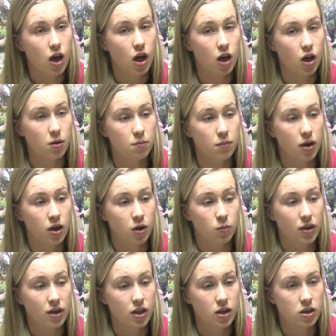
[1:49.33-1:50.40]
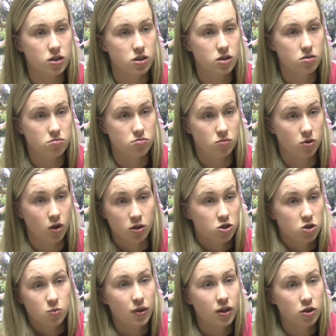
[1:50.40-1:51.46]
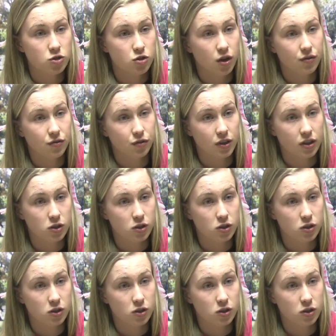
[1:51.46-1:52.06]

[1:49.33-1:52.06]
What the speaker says: And I went in, I just went and tried for it.